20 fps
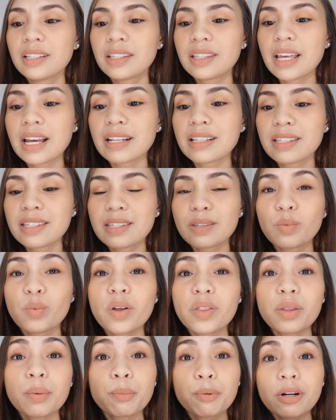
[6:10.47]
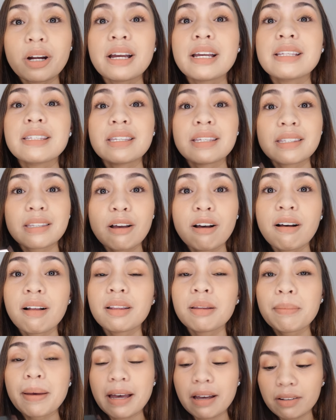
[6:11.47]
that's what the price is
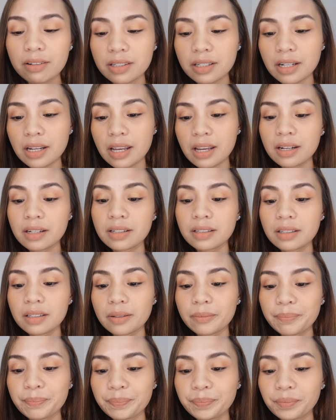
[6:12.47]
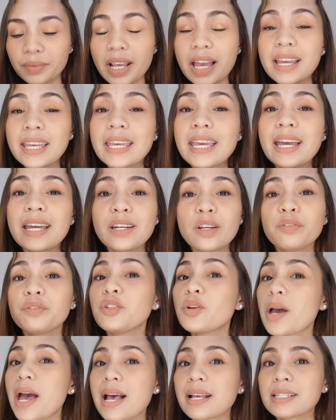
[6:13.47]
all about. And again, if
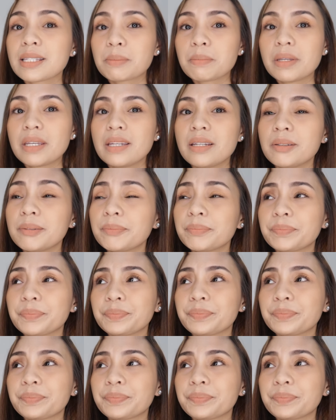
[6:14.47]
you ask me,